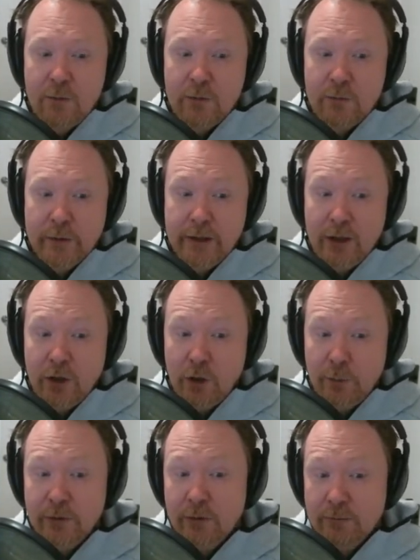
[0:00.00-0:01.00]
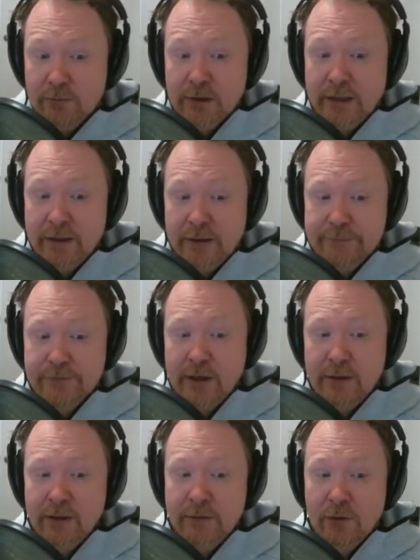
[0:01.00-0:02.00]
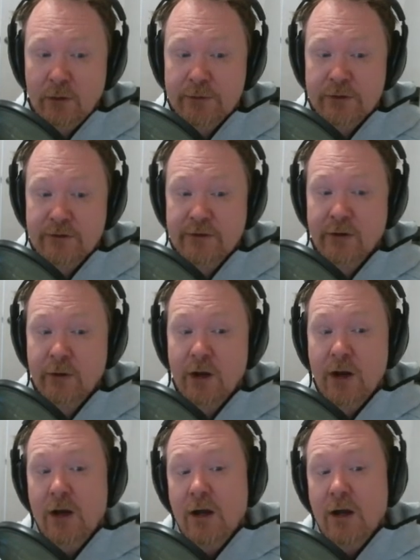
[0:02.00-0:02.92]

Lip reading: Will really help you later and give you options. So